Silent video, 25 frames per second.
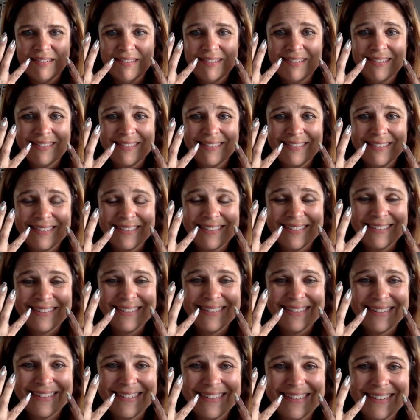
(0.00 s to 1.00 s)

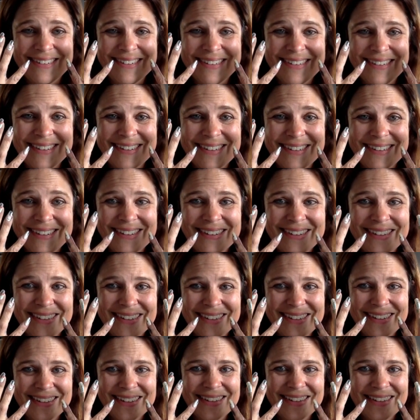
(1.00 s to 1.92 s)
Nothing is said.